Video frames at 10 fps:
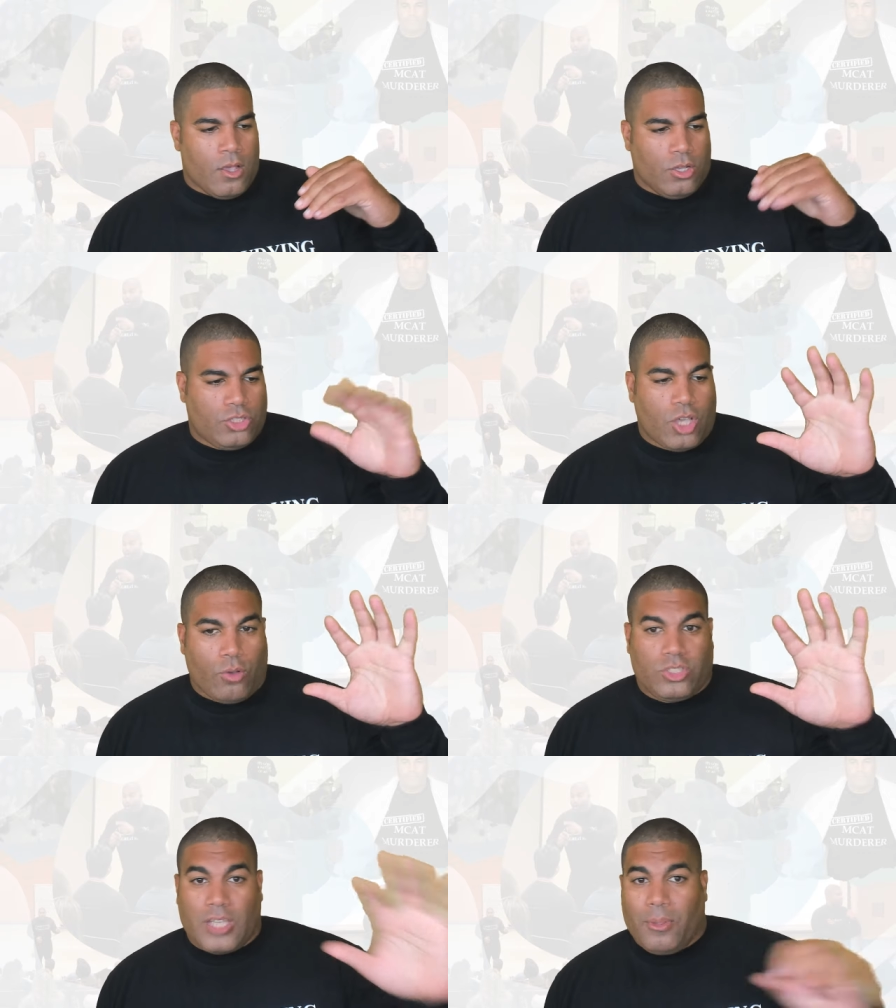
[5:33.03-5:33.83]
So
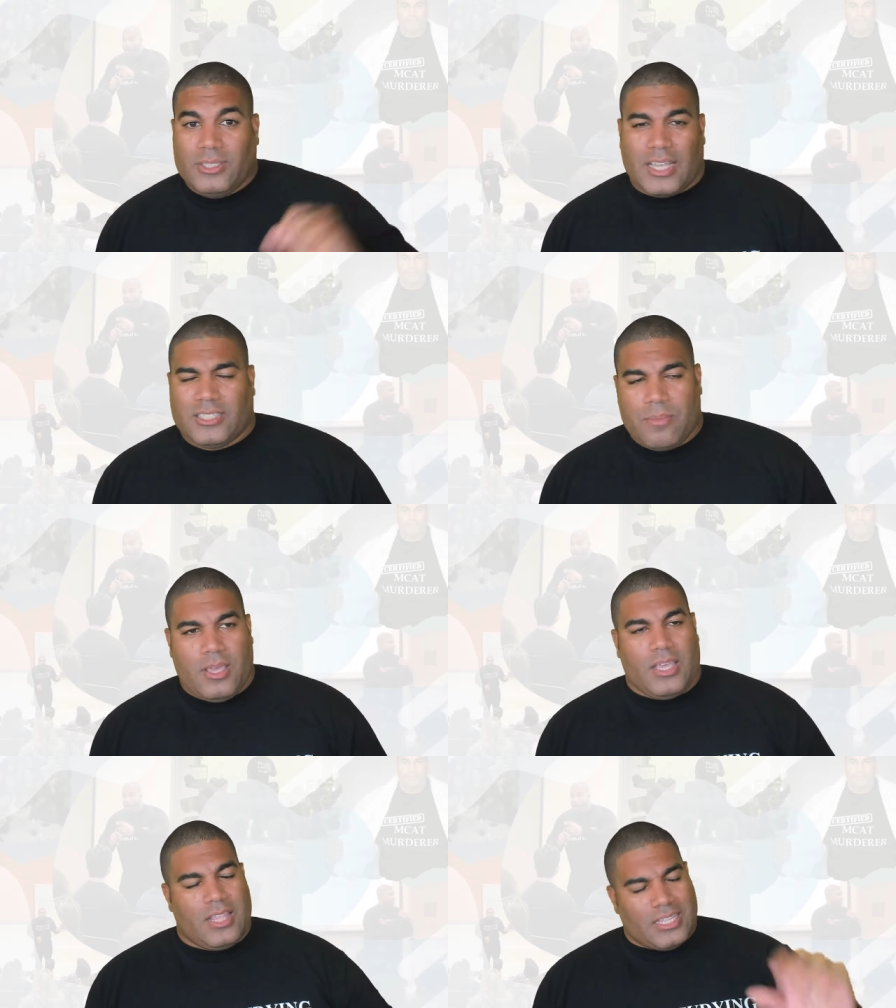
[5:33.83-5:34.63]
someone says to
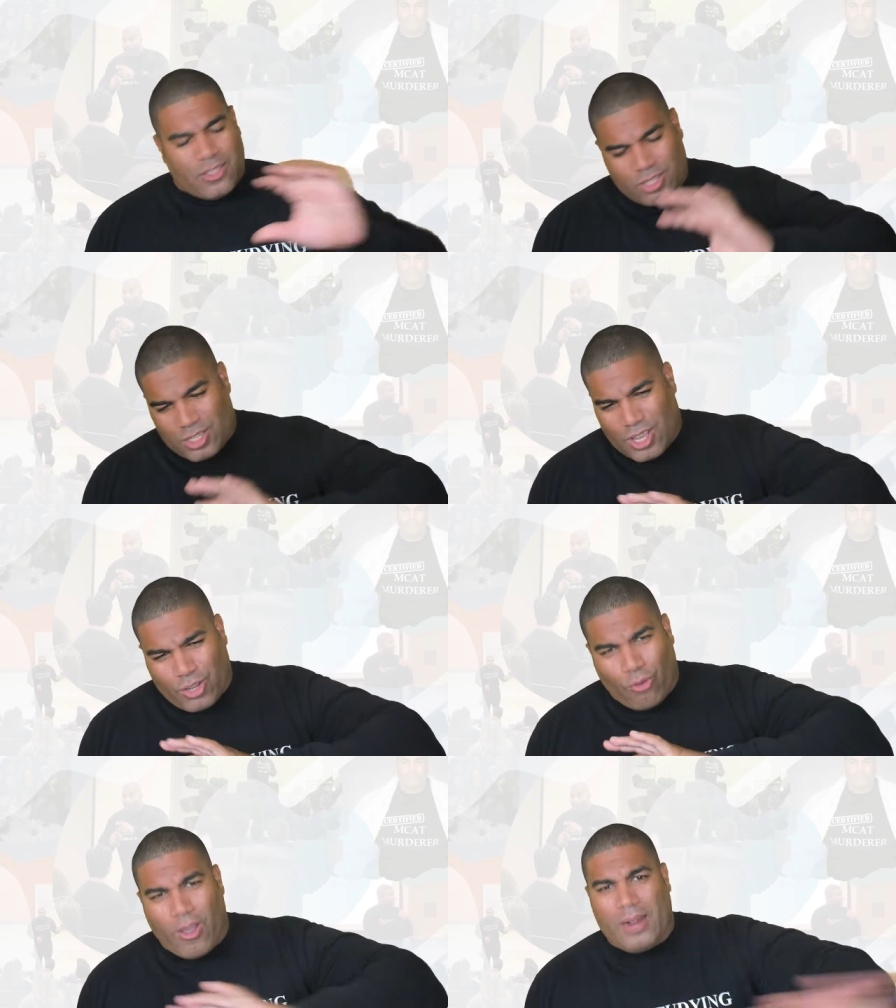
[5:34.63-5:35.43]
me, they tell this
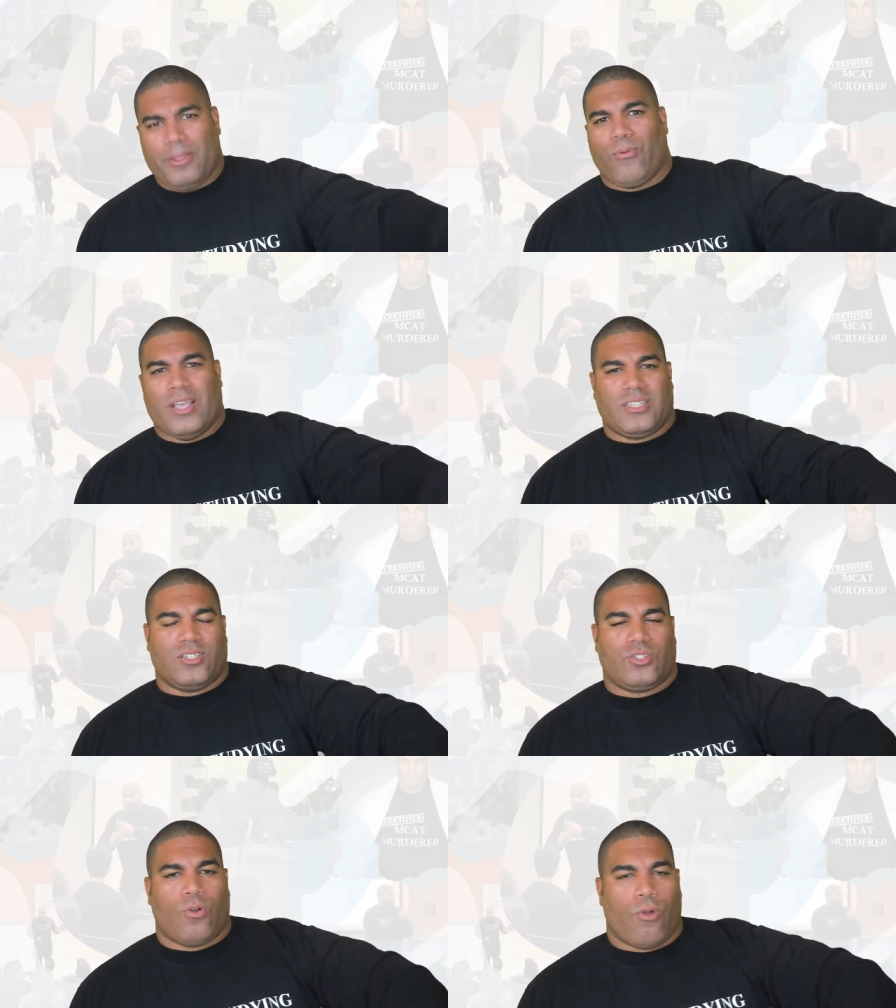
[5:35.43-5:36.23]
incredibly racist
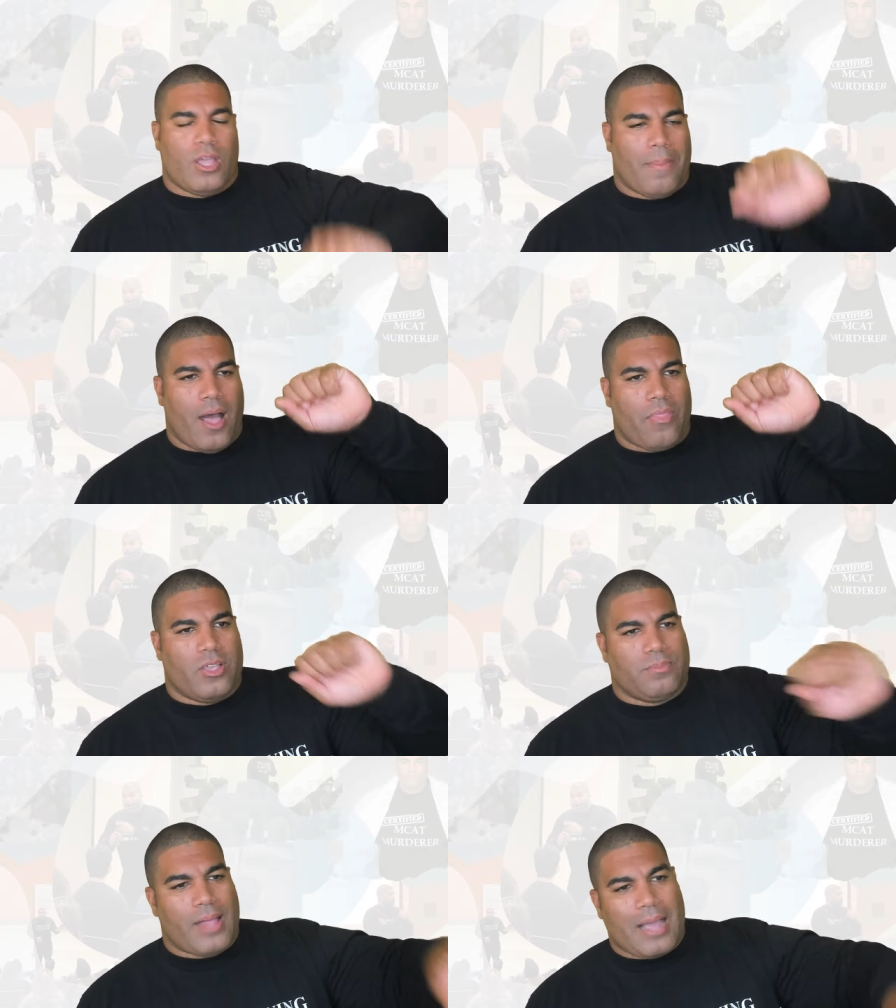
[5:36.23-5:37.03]
story about
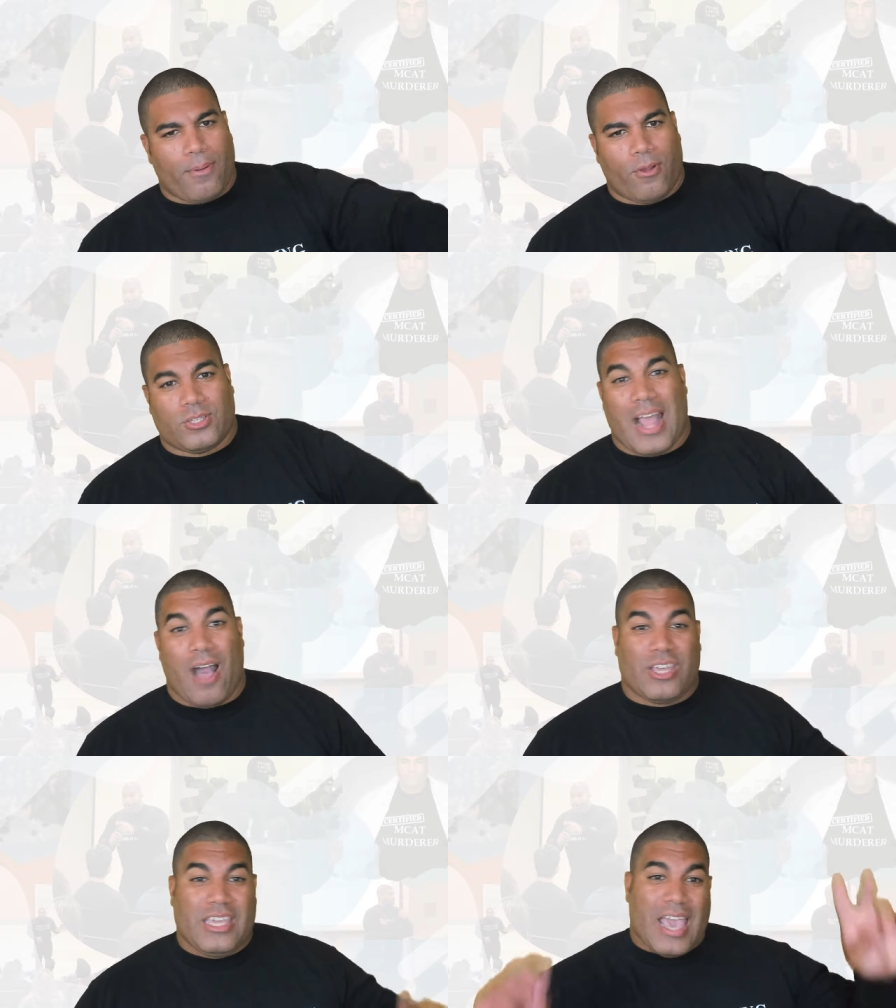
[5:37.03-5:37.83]
this black person,
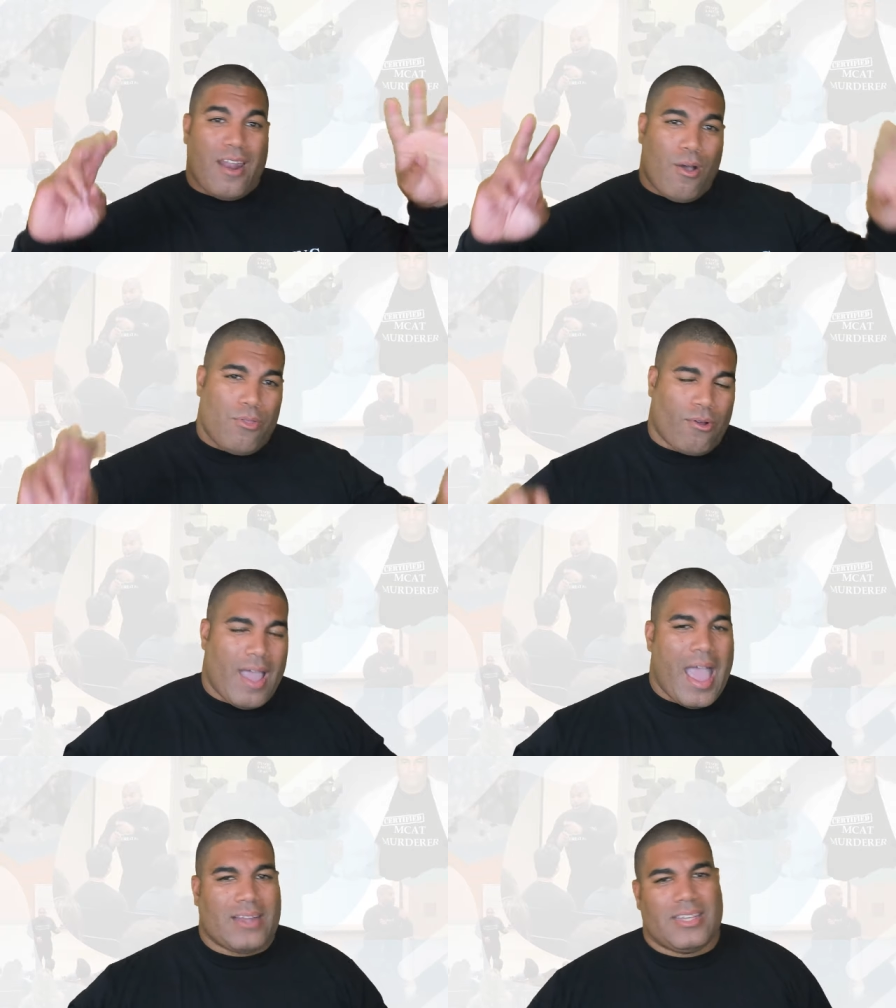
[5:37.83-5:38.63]
how ghetto they're
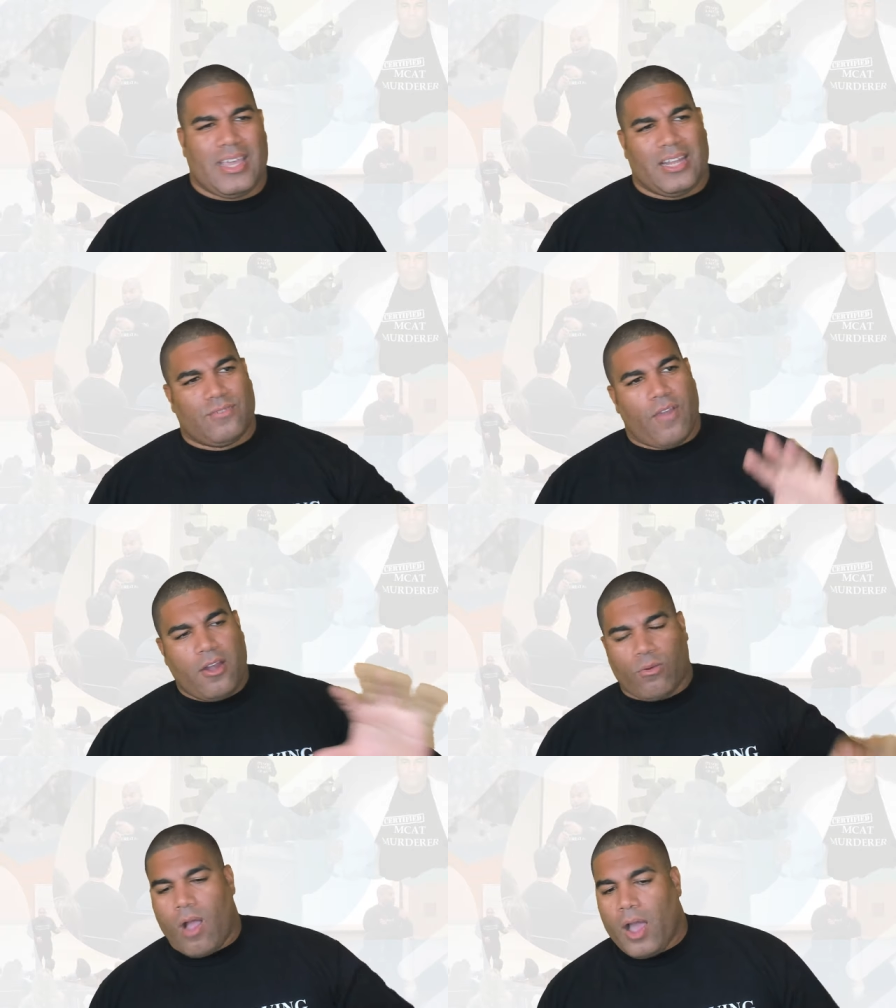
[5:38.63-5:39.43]
acting, and it's very
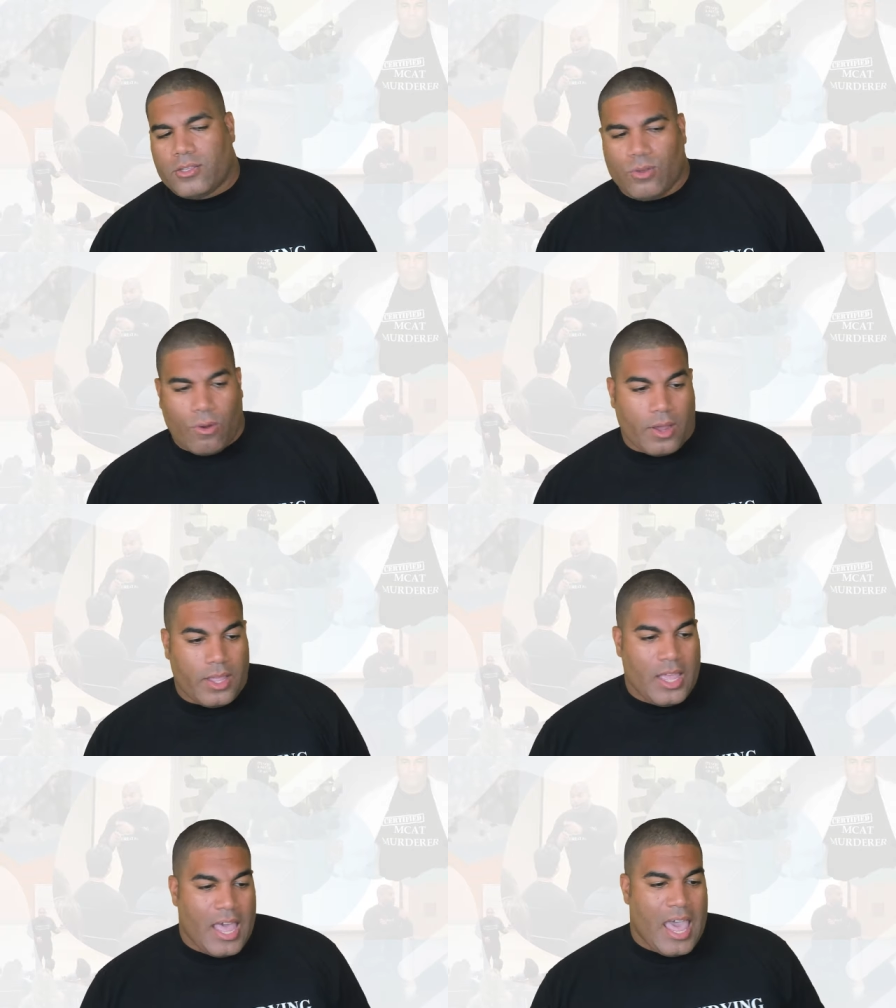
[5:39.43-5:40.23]
derogatory.